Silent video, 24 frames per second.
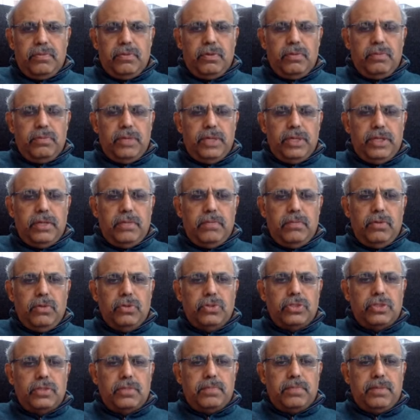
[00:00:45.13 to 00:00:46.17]
would be the
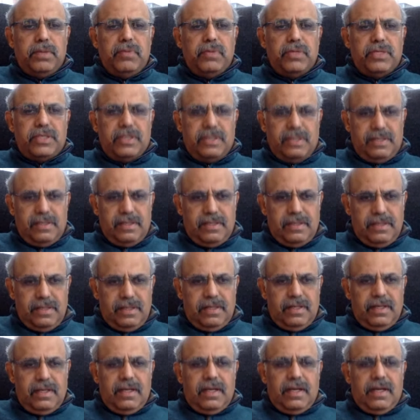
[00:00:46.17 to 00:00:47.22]
most pivotal
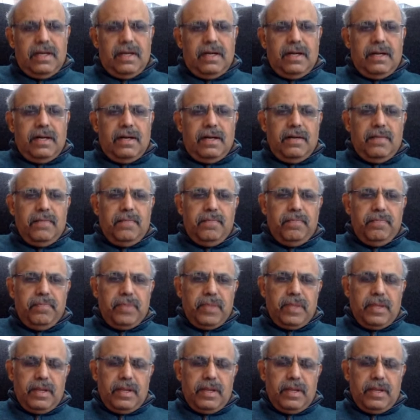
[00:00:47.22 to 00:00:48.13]
in